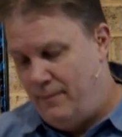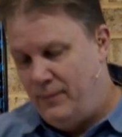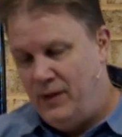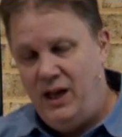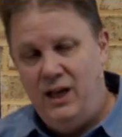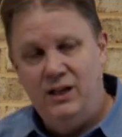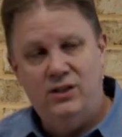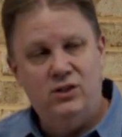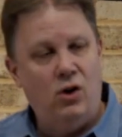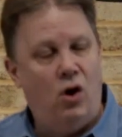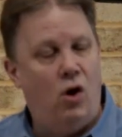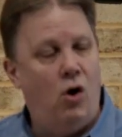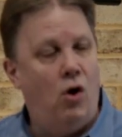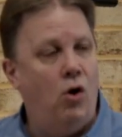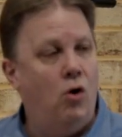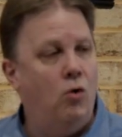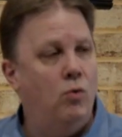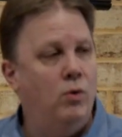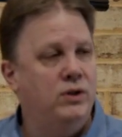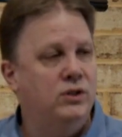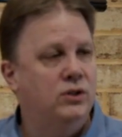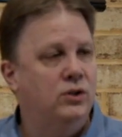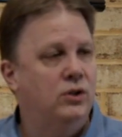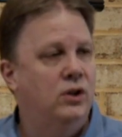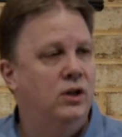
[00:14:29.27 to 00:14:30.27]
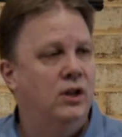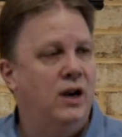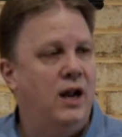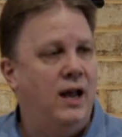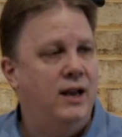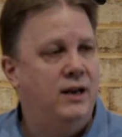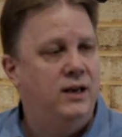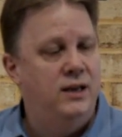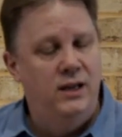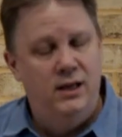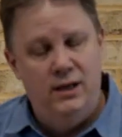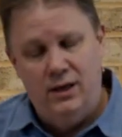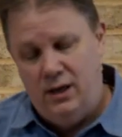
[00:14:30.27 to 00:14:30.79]
it's always a good
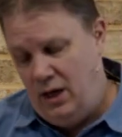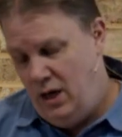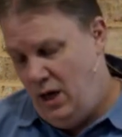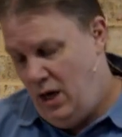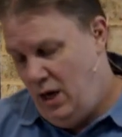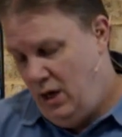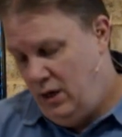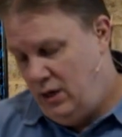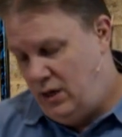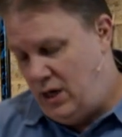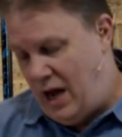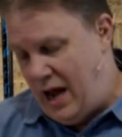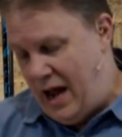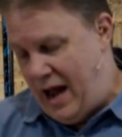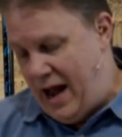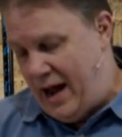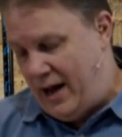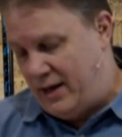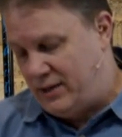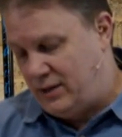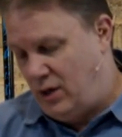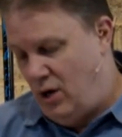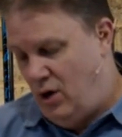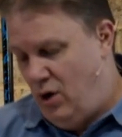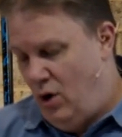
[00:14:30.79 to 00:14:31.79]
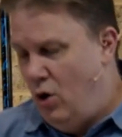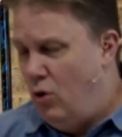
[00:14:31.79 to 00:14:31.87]
idea to ask,